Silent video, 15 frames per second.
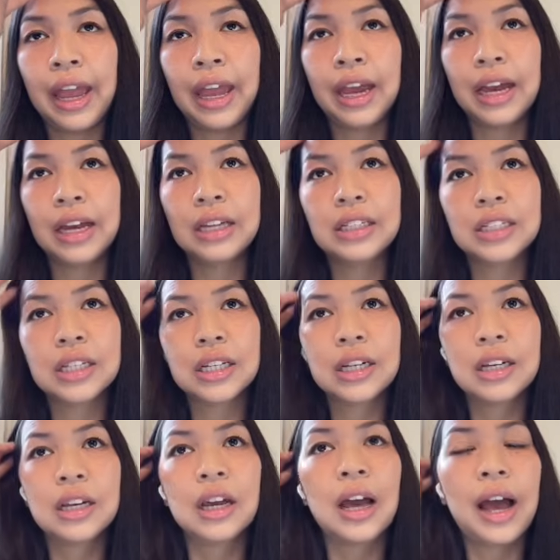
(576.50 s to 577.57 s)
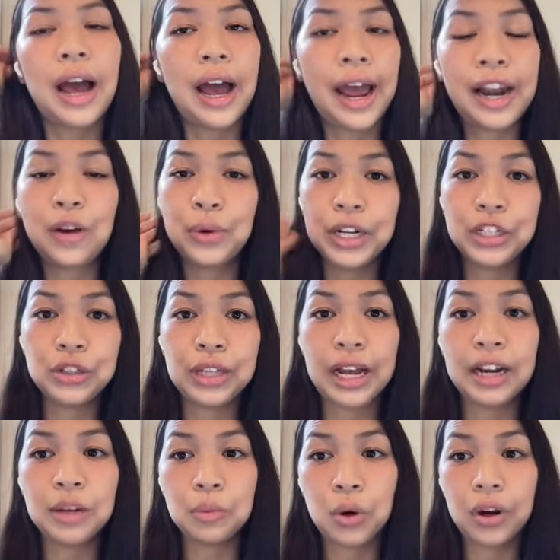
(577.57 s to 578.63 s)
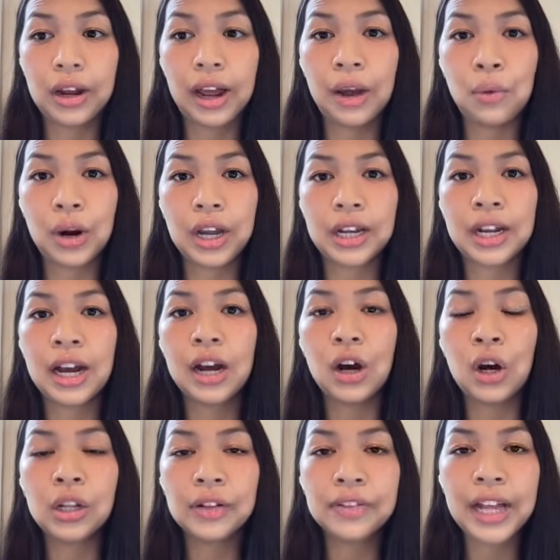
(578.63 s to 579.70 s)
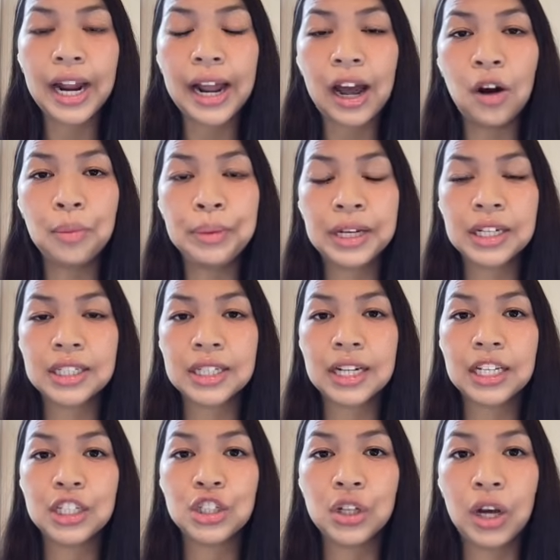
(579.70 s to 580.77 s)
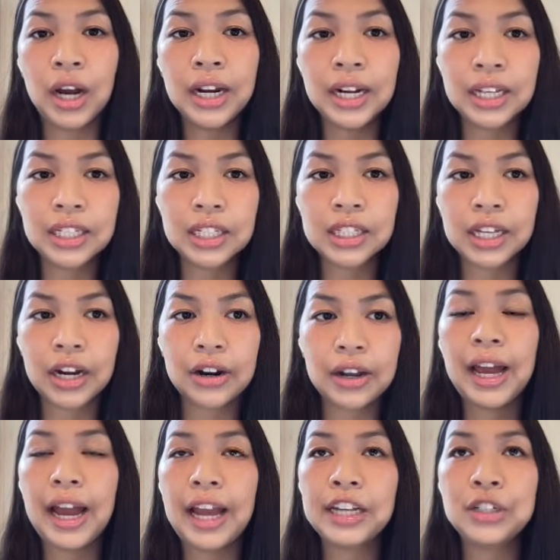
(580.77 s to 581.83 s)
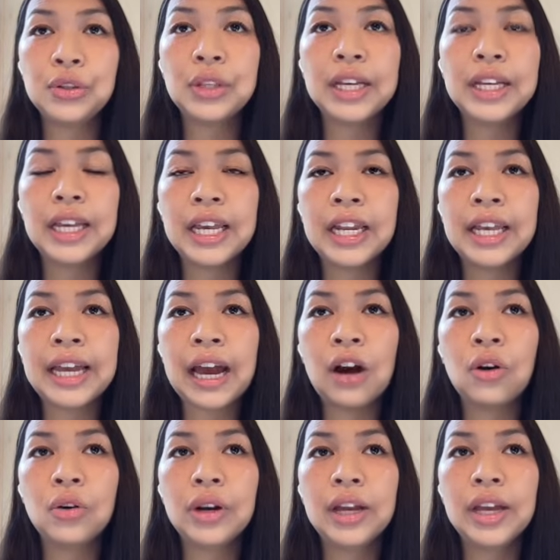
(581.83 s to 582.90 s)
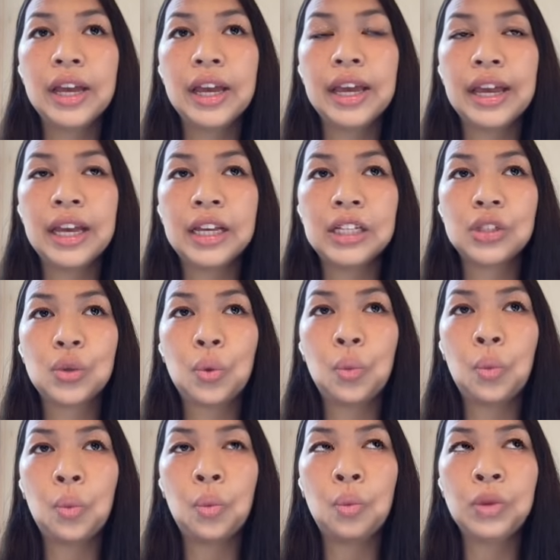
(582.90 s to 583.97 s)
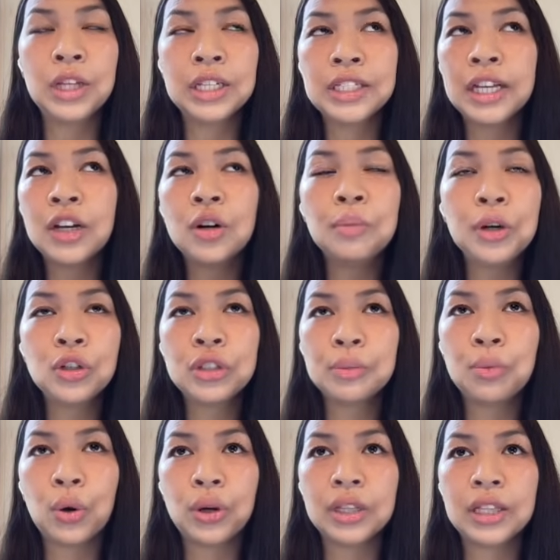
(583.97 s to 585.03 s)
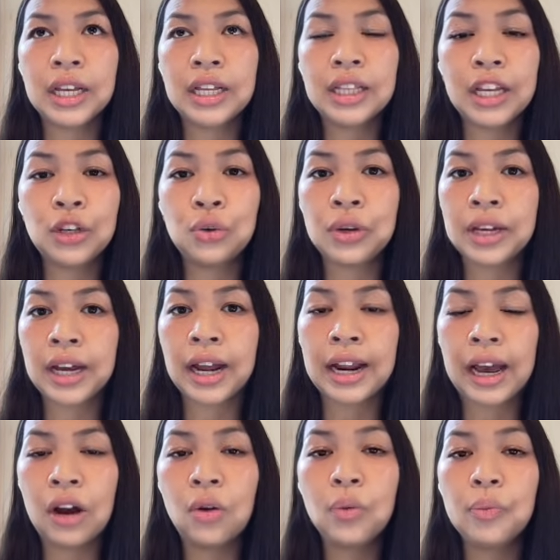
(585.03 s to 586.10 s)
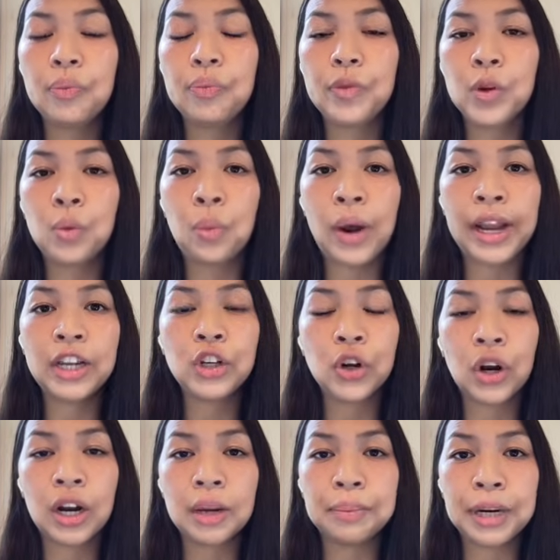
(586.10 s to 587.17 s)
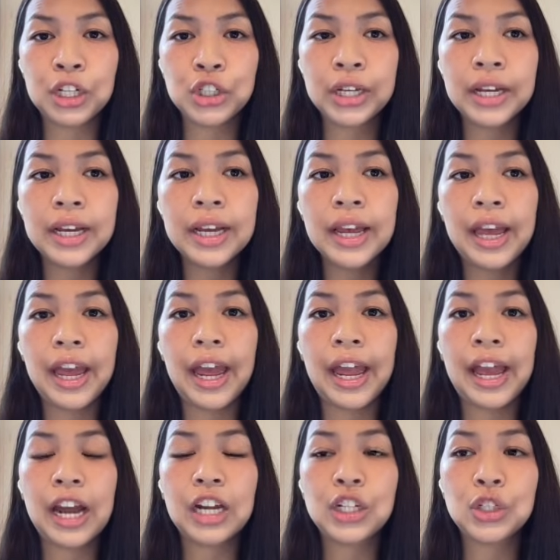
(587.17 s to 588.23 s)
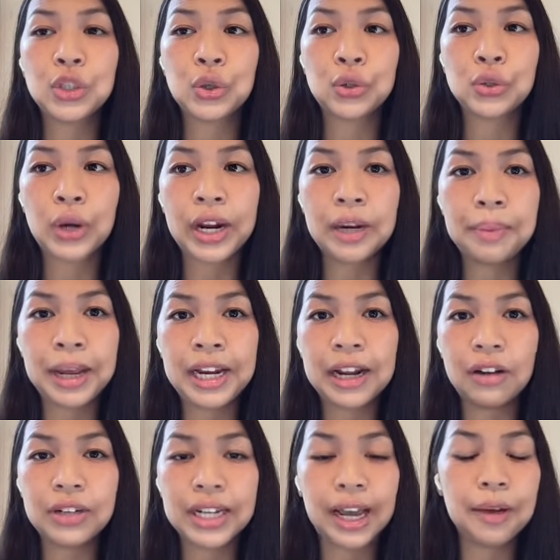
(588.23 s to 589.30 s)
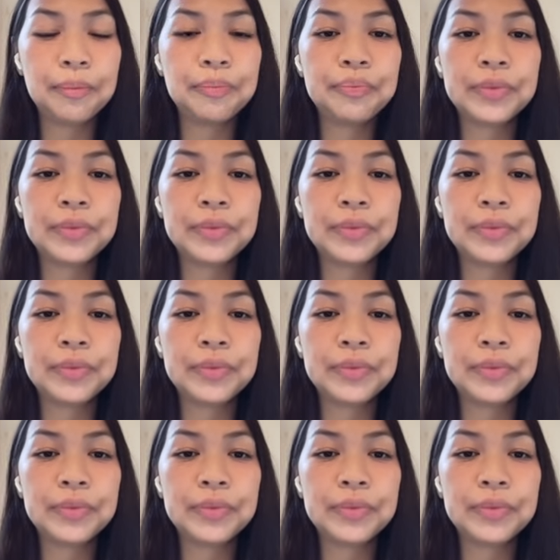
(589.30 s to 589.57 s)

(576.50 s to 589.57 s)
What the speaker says: And I don't want to do that anymore. I want to cut all of that out because it is not necessary. I do think eating out is the single most important thing that you can cut out when you're on a budget and you're trying to pay down debt.